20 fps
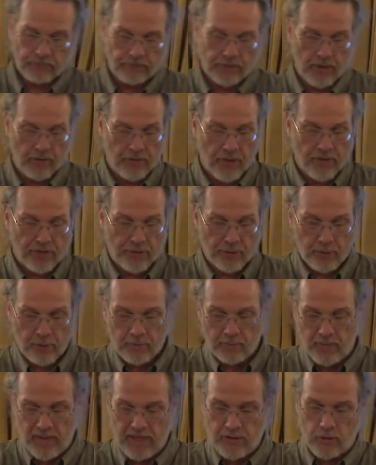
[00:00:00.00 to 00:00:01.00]
The third
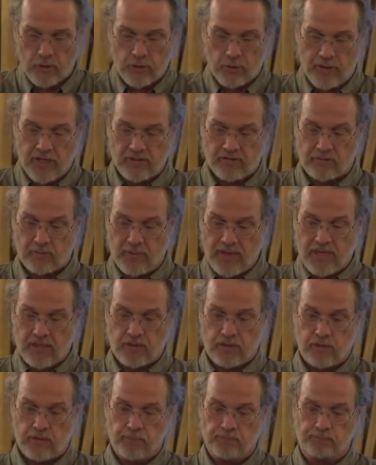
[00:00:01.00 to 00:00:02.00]
major
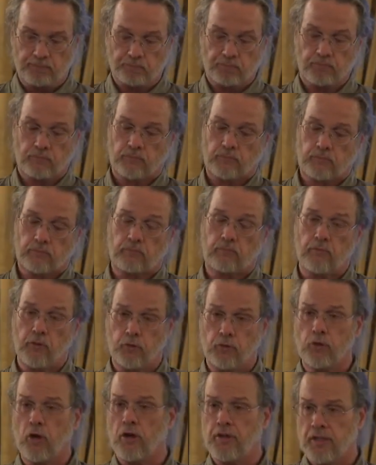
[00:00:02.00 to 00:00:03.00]
transformation
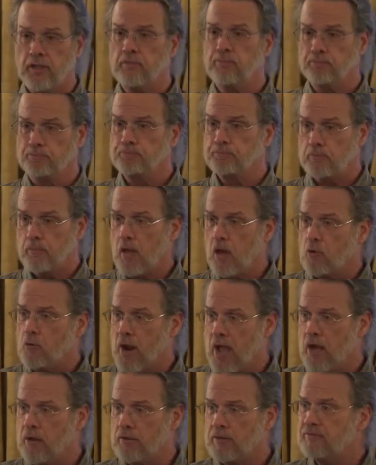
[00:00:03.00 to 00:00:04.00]
started
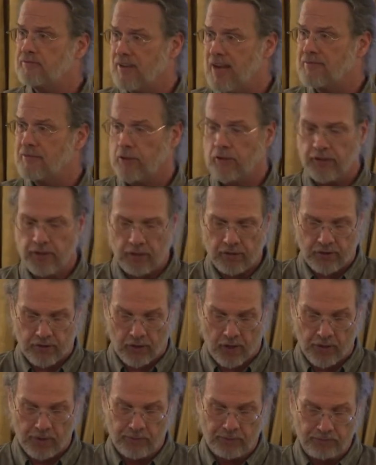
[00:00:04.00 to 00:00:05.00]
around 500 years
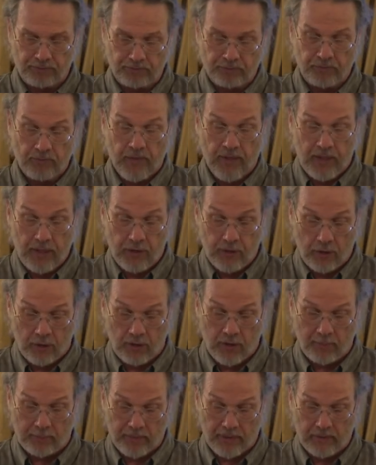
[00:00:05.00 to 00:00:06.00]
ago in
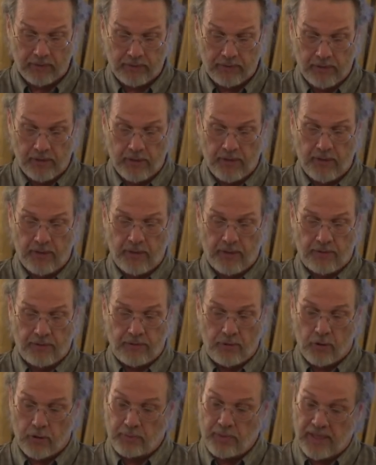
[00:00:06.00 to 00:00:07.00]
Europe.
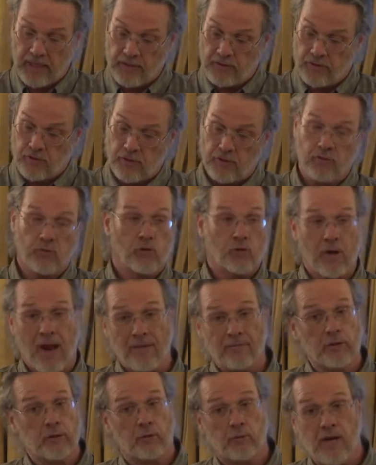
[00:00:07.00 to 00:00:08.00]
Europeans
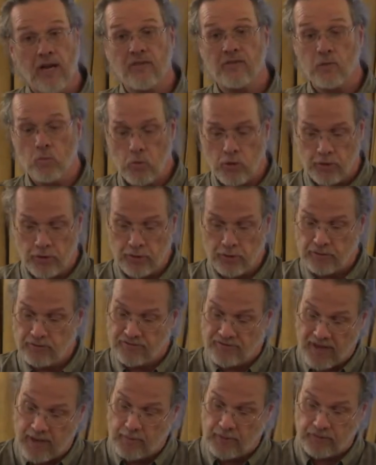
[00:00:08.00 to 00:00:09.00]
traveled around the world,
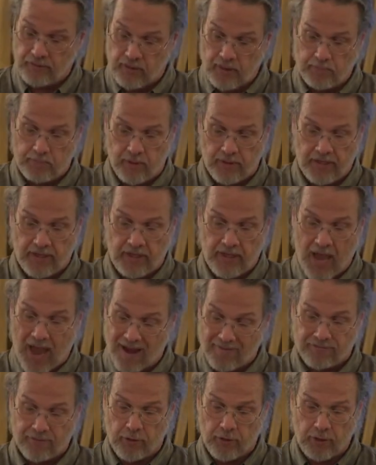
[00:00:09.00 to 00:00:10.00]
famously putting
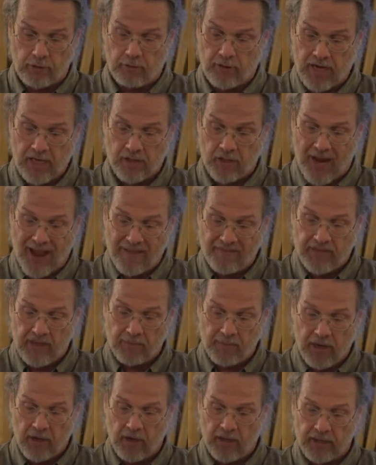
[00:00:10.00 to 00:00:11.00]
Afro-Eurasia and the
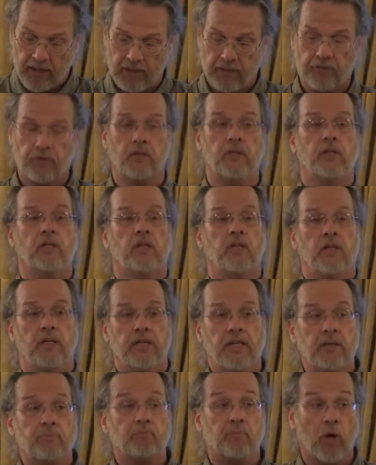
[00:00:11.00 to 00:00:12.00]
Americas
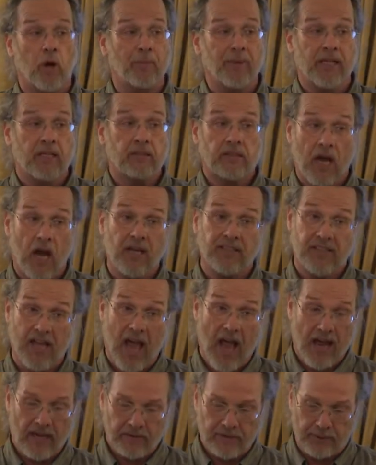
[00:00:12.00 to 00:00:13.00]
in permanent
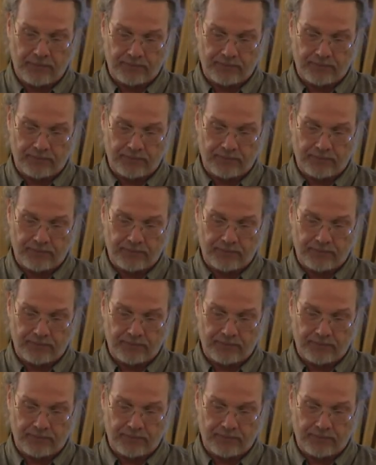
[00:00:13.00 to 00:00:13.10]
contact,